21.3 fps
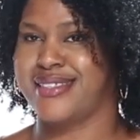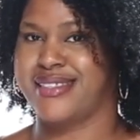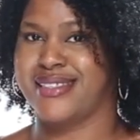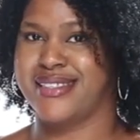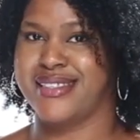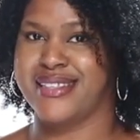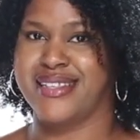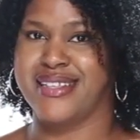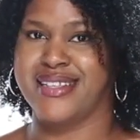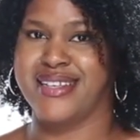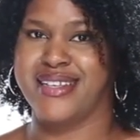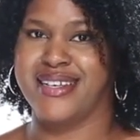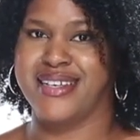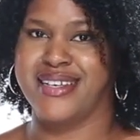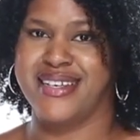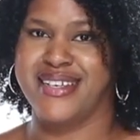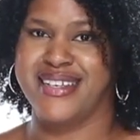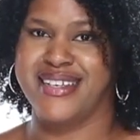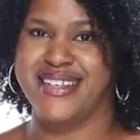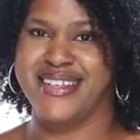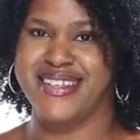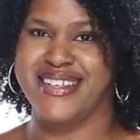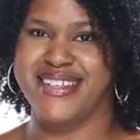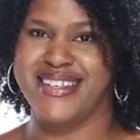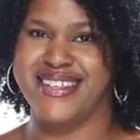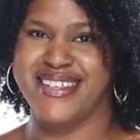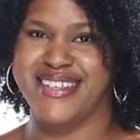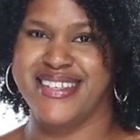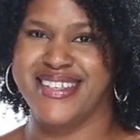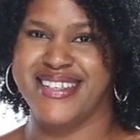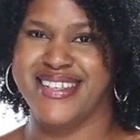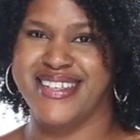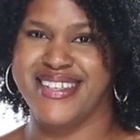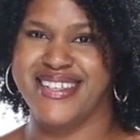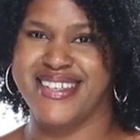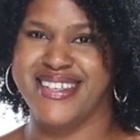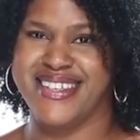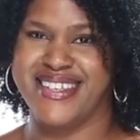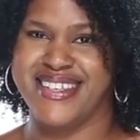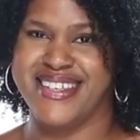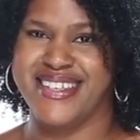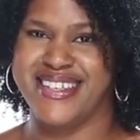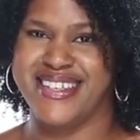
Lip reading: [no speech]